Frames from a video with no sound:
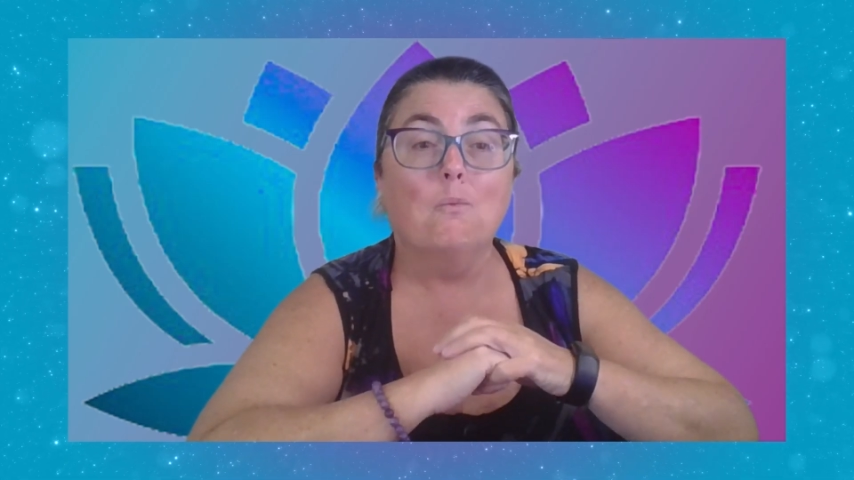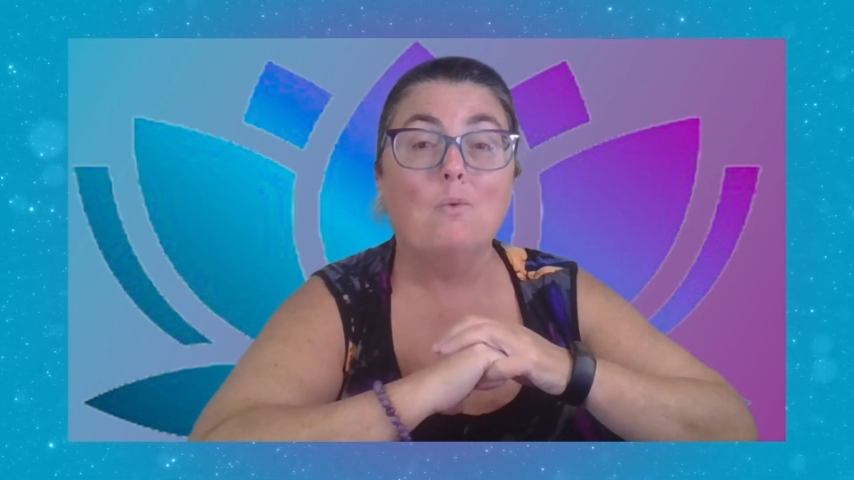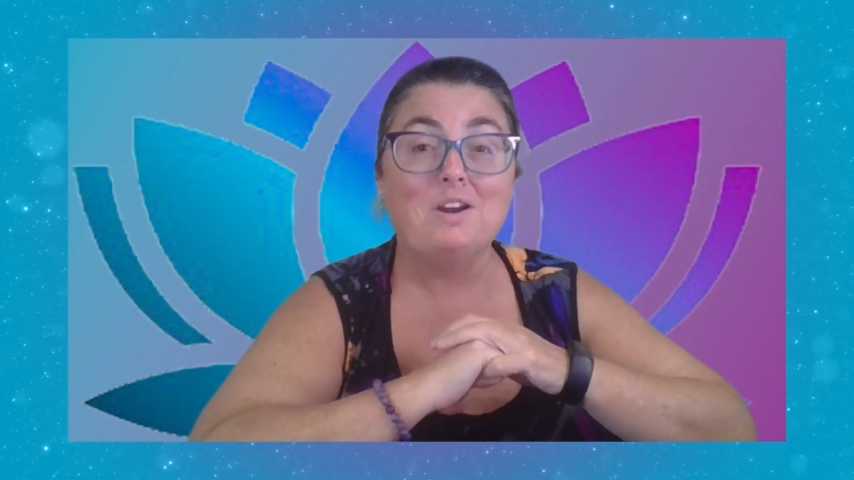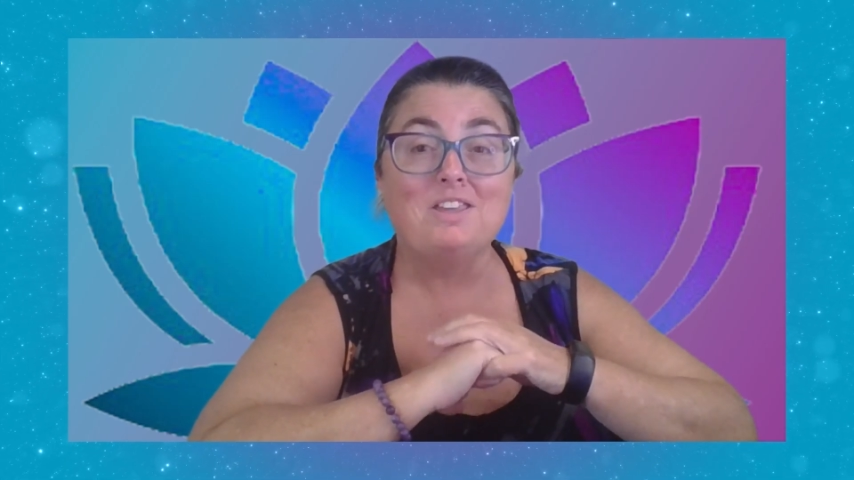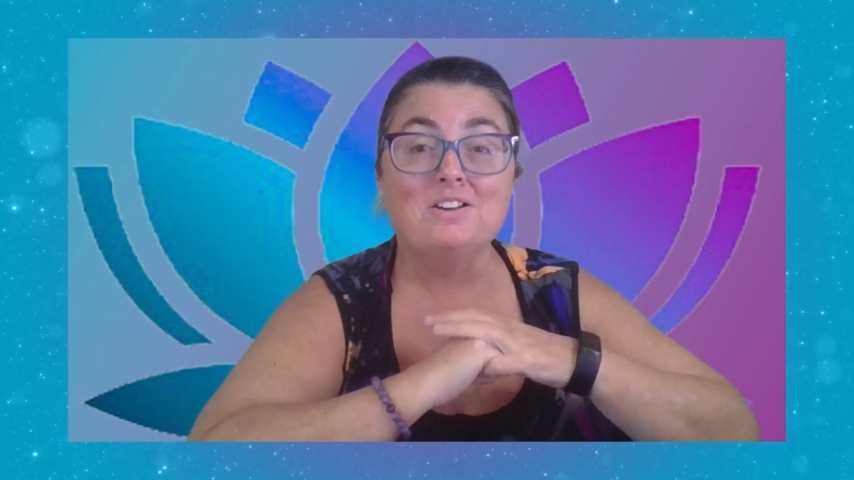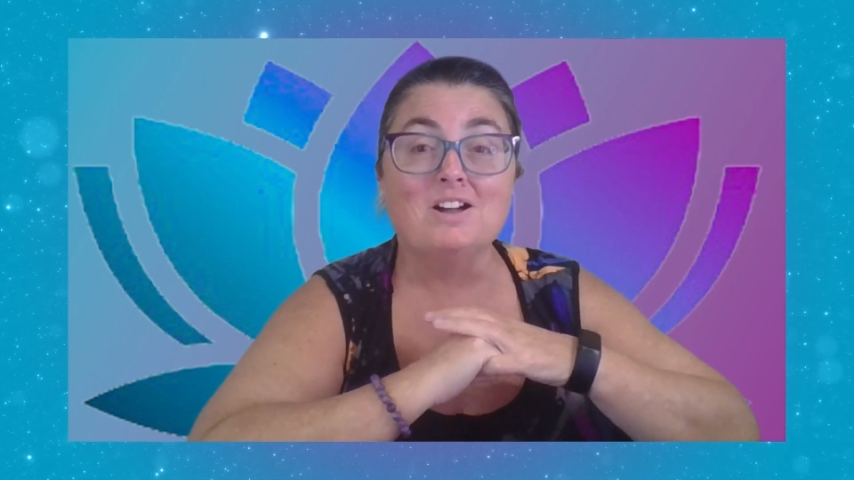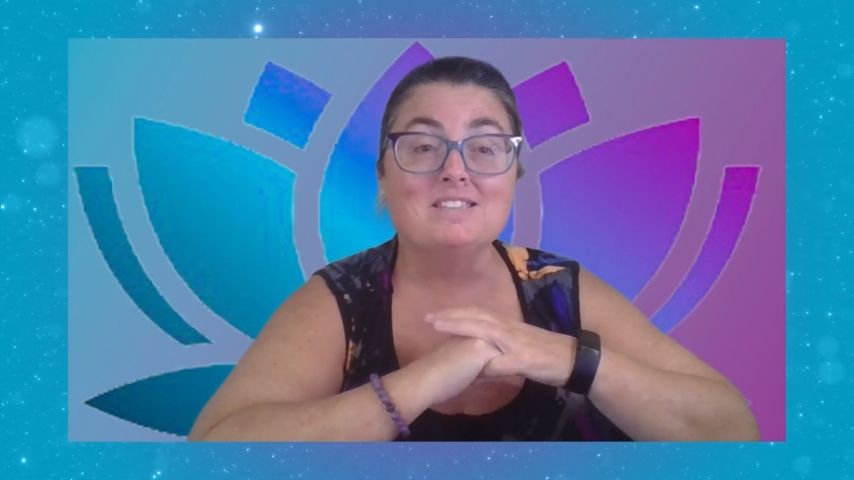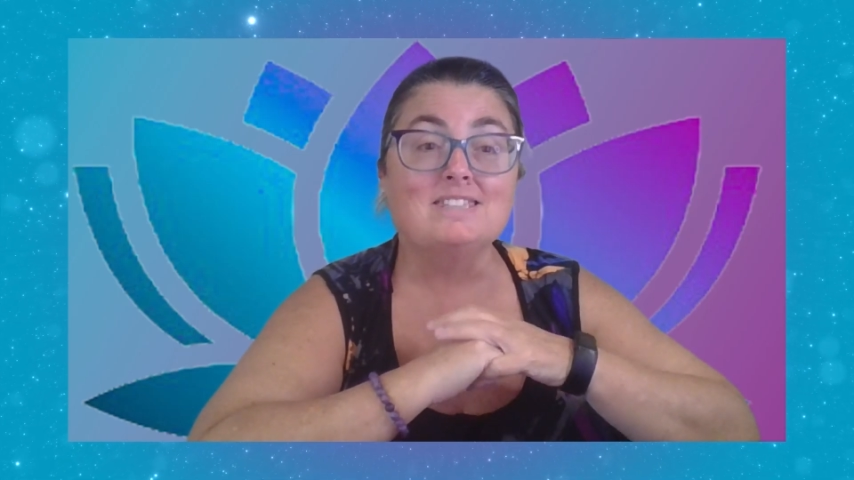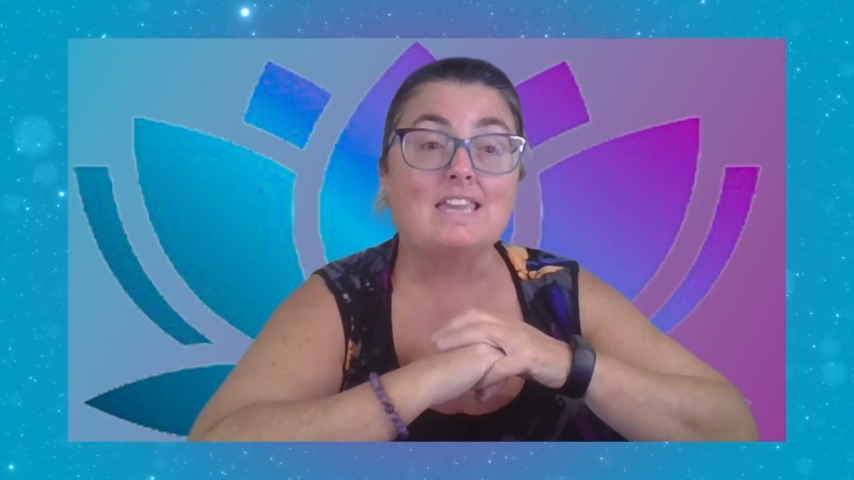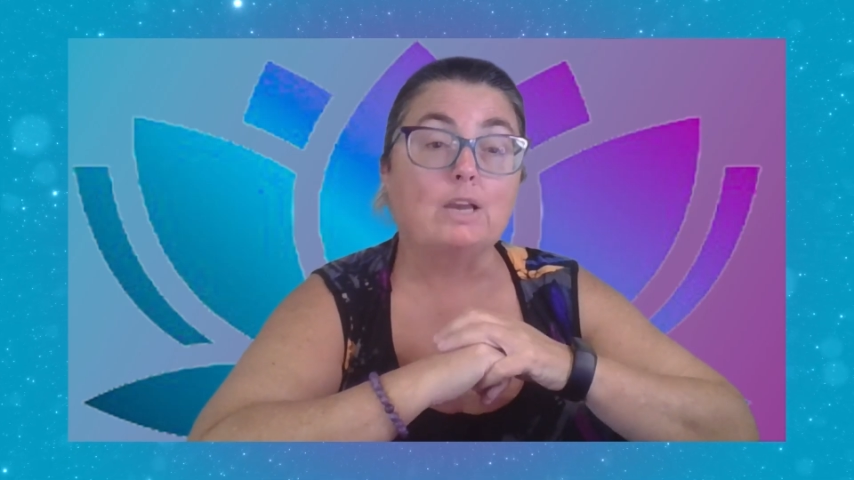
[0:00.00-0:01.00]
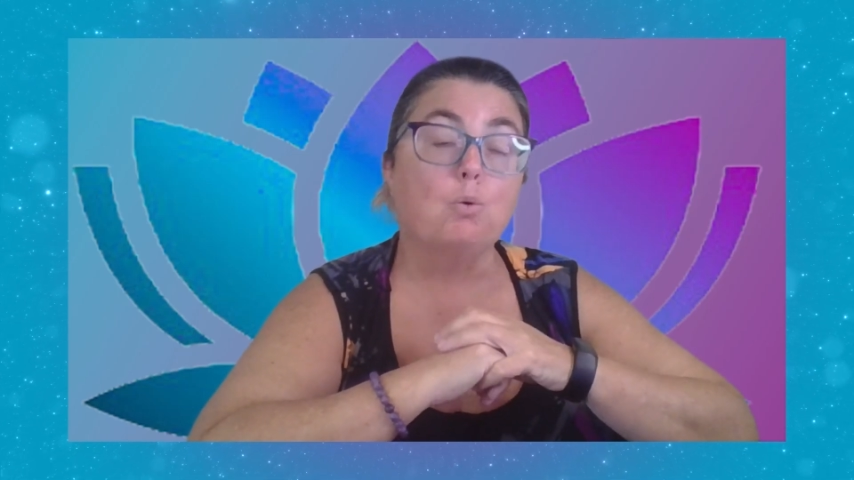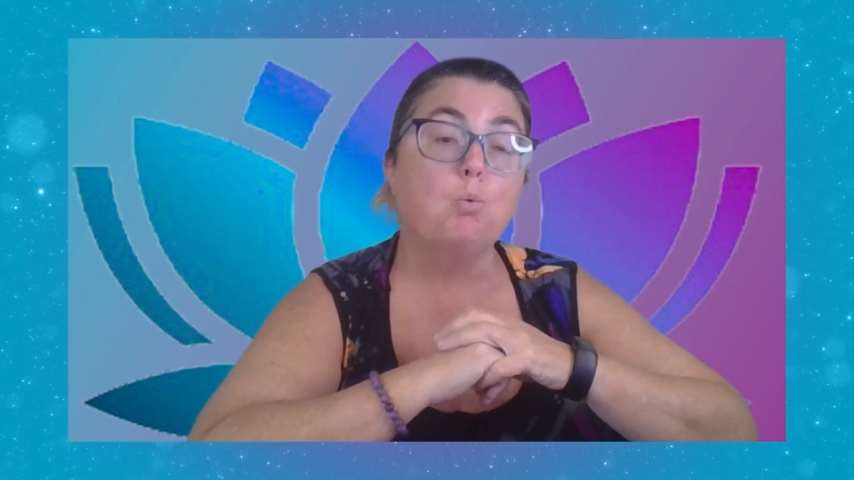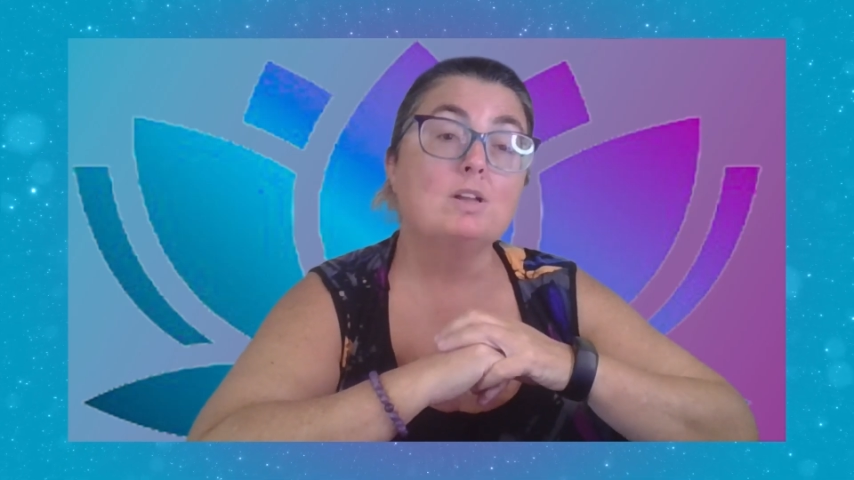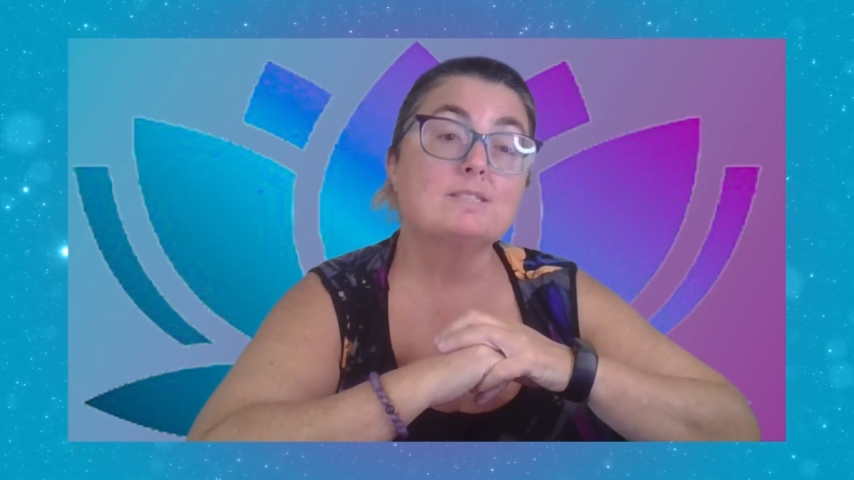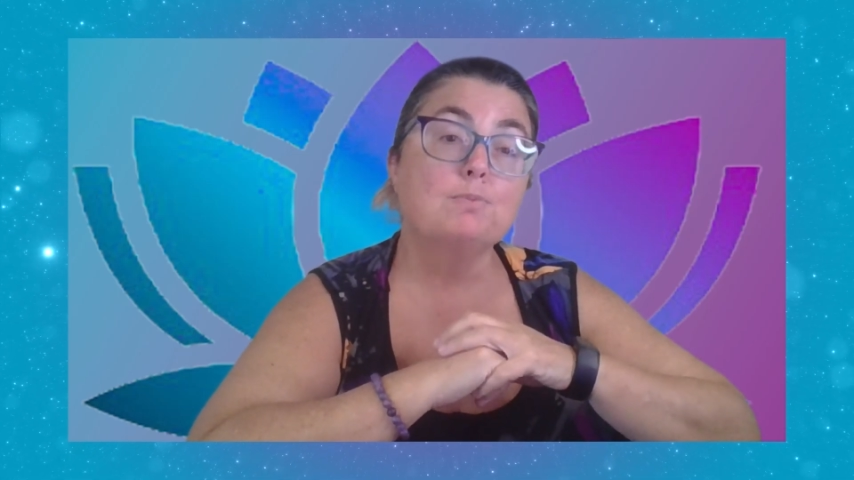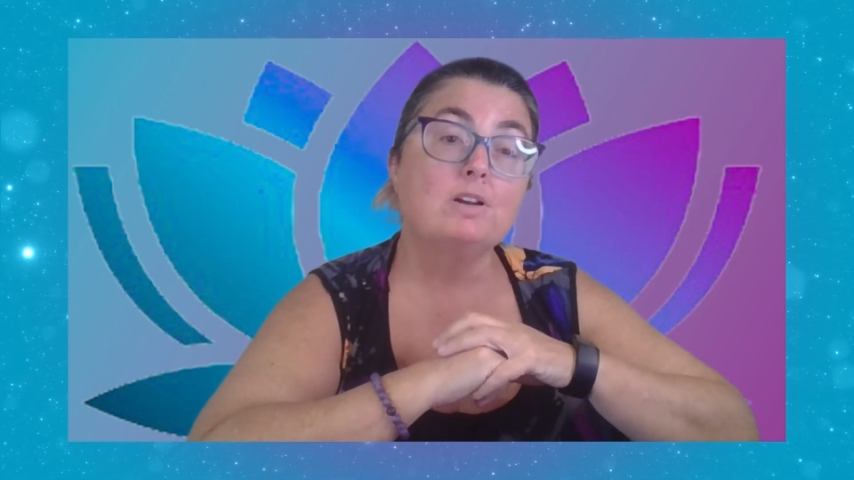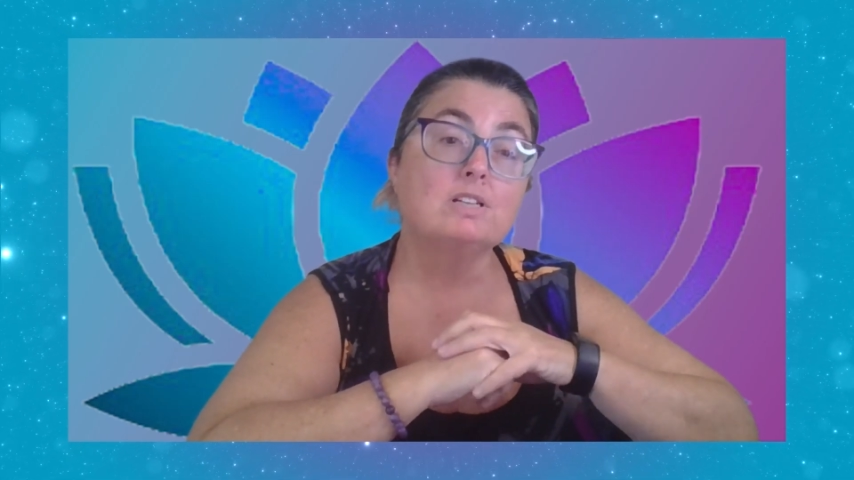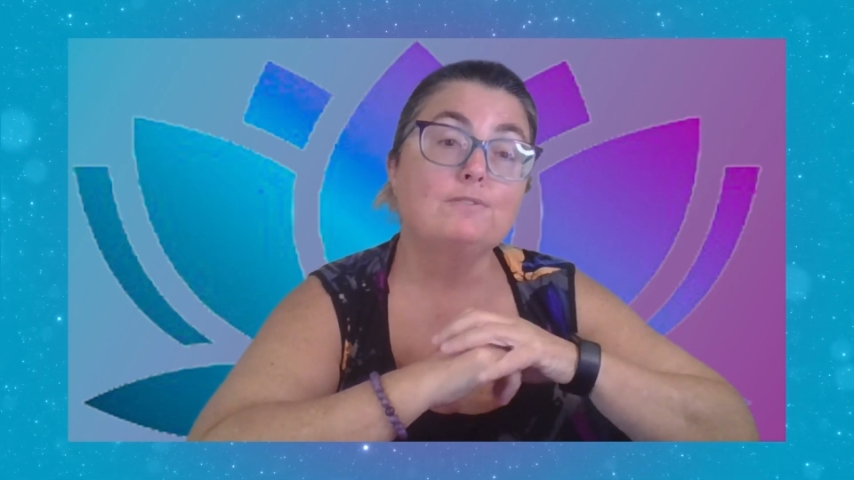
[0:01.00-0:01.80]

What do you guys think? What's worked